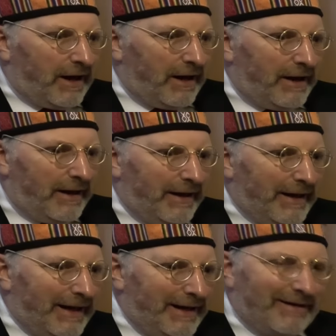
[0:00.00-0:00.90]

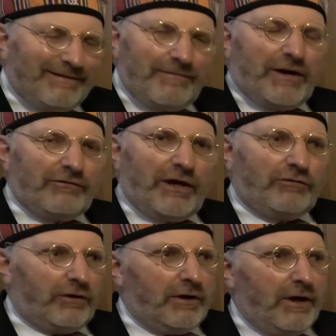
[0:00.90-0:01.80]
in a
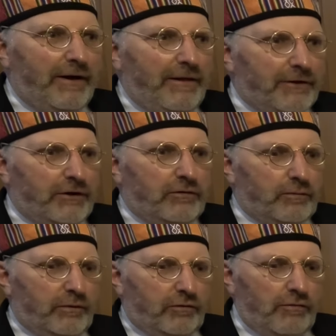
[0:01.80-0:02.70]
civilization
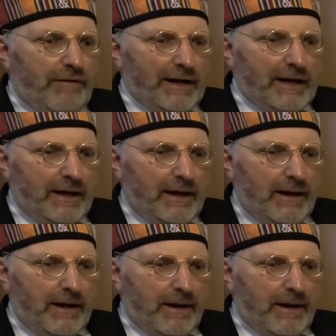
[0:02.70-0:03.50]
that was already